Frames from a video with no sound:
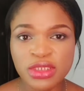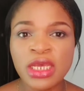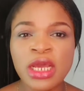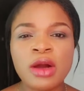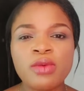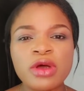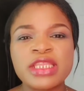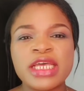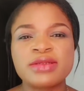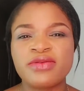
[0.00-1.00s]
and what
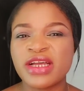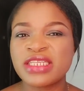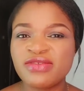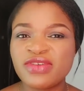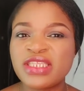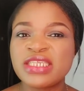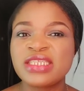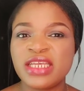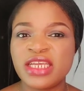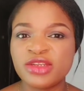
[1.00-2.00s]
types of activities they
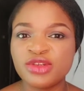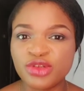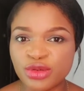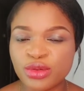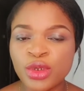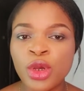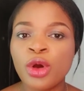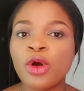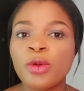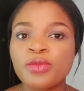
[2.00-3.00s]
can do
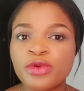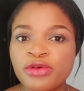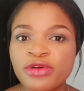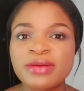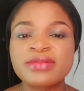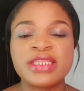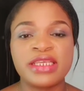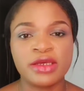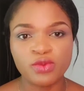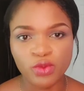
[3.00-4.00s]
or programs they
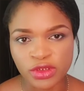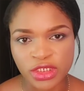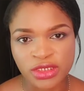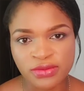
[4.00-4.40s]
can watch.